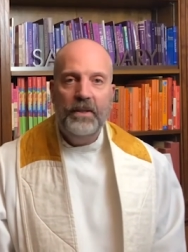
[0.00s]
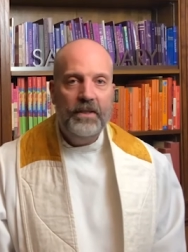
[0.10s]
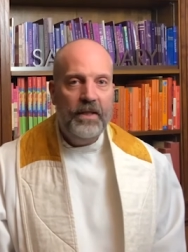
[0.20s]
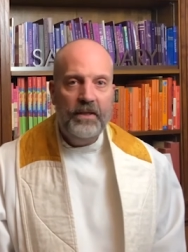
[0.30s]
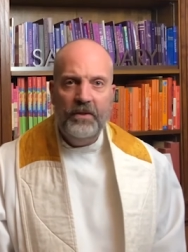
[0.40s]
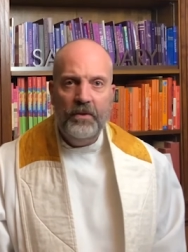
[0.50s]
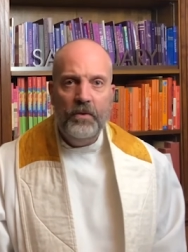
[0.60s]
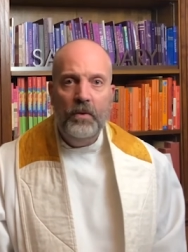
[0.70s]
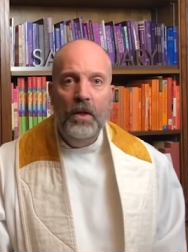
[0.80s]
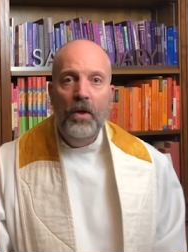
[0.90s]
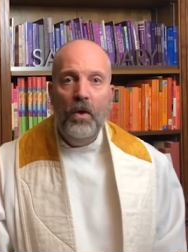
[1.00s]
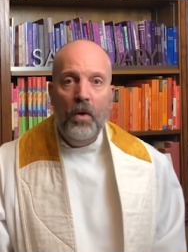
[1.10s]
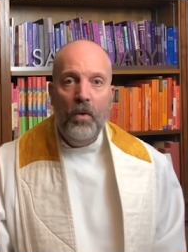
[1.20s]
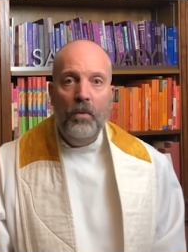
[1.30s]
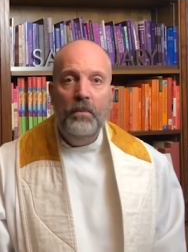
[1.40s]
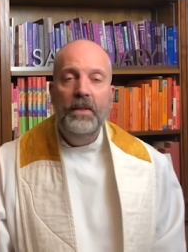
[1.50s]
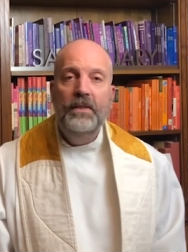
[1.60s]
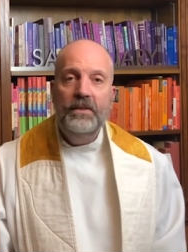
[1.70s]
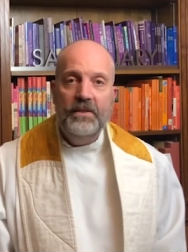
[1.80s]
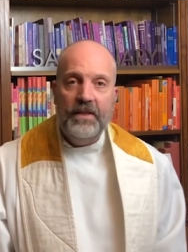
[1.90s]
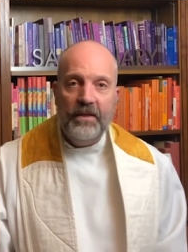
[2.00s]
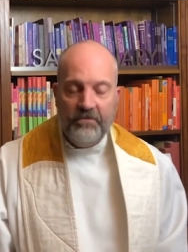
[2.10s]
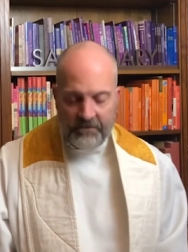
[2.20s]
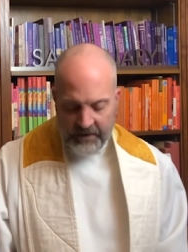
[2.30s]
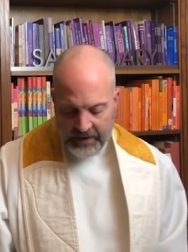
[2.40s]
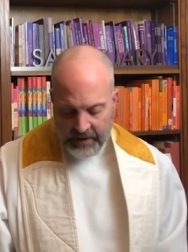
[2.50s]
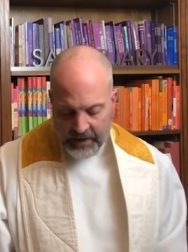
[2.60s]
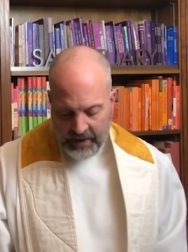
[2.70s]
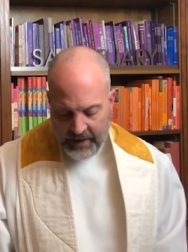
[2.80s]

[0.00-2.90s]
but getting you home safely.